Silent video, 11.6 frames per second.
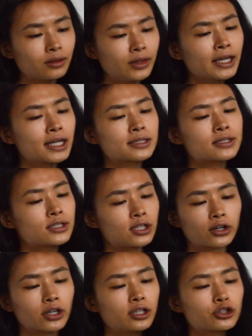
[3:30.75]
they got
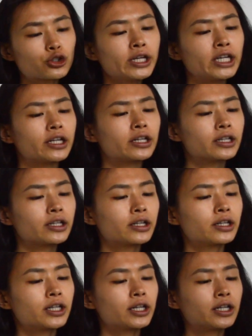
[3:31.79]
stuck in a tree.
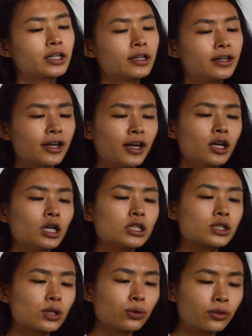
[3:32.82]

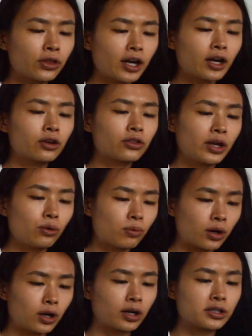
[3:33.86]
So there they
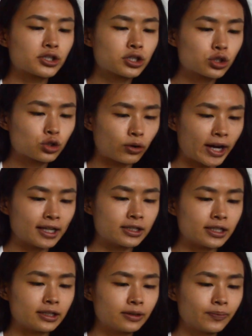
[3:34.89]
were,
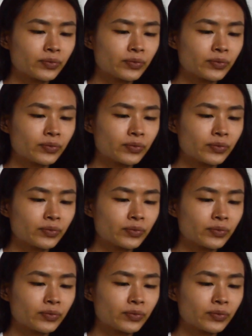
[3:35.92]
stranded,